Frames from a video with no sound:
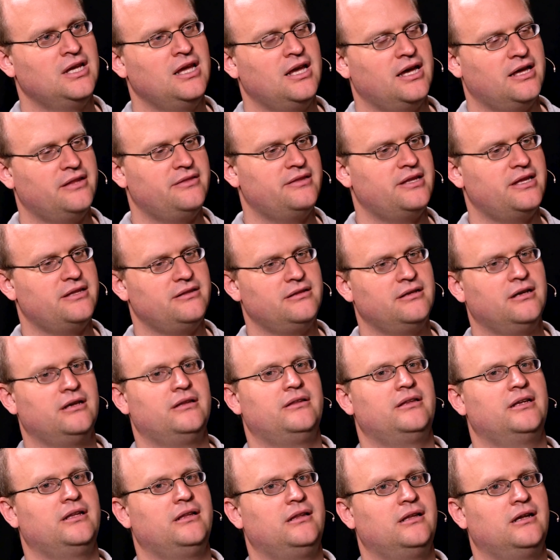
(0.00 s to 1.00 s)
And
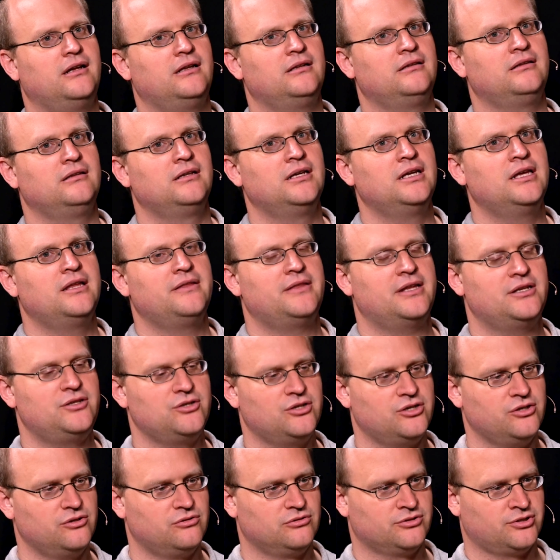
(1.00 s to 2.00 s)
that
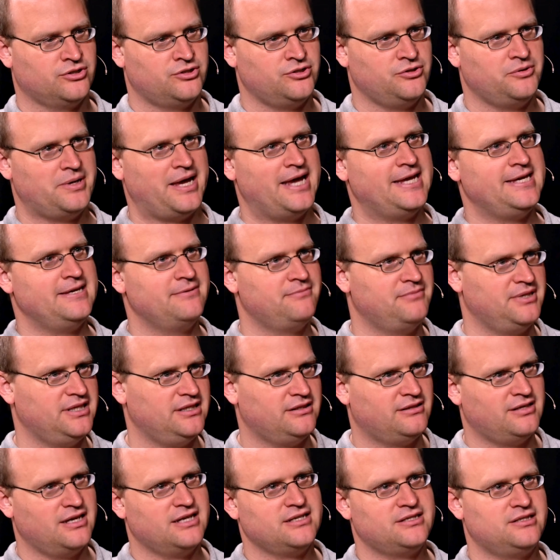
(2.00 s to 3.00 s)
you can also do A and
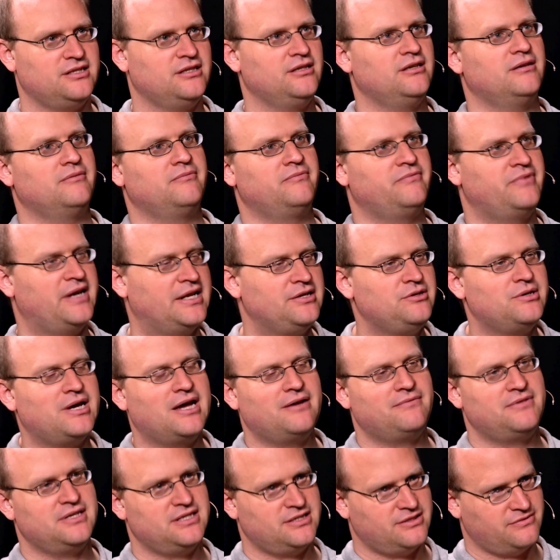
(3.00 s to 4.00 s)
B testing when you
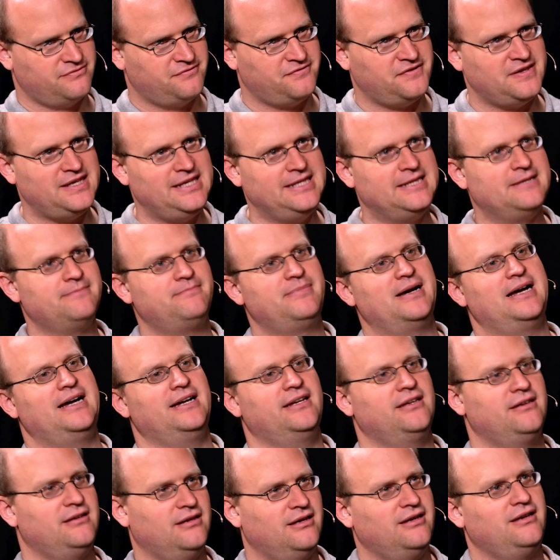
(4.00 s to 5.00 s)
have this
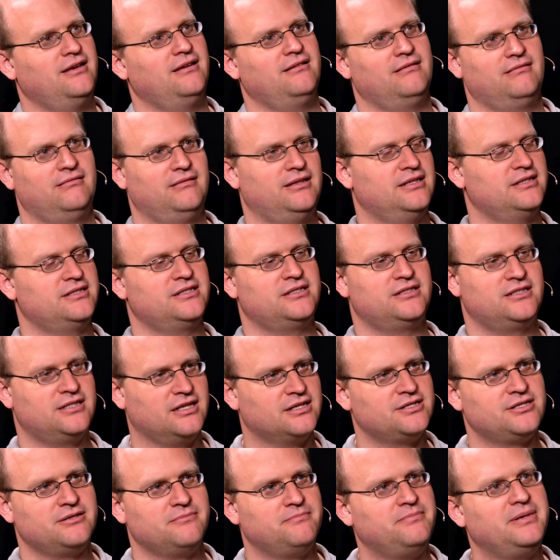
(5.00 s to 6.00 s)
feedback. That's
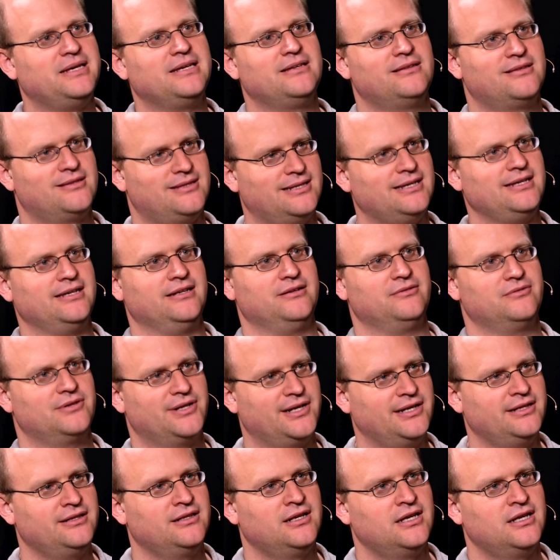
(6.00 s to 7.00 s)
such a big thing, right?